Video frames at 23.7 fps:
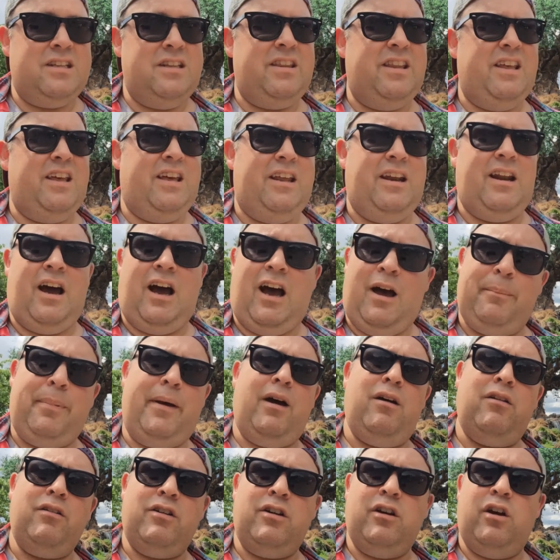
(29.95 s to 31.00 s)
and then hop
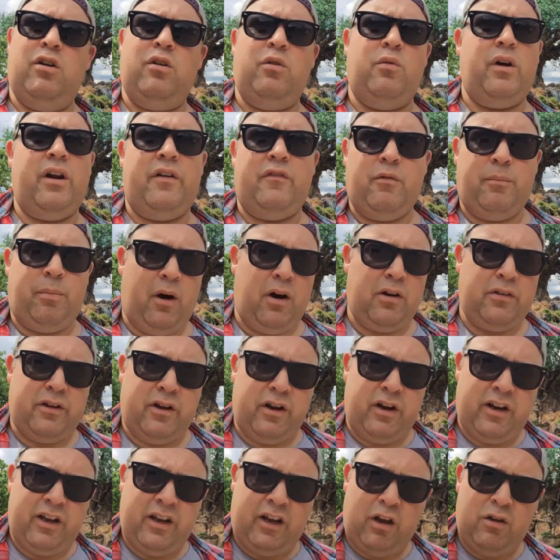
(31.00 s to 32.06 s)
out and go to whatever park
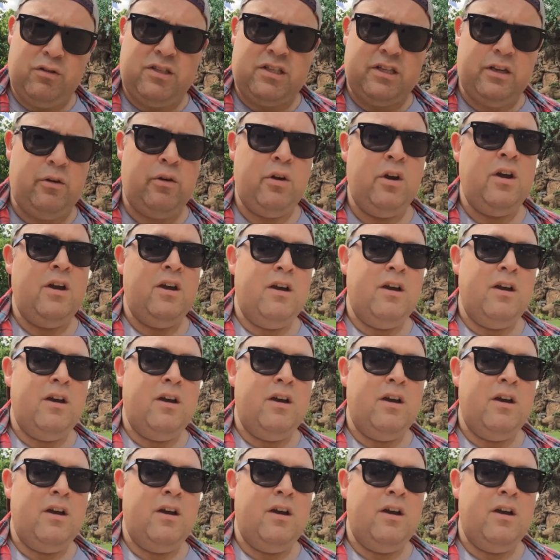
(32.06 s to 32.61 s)
they're going to go to.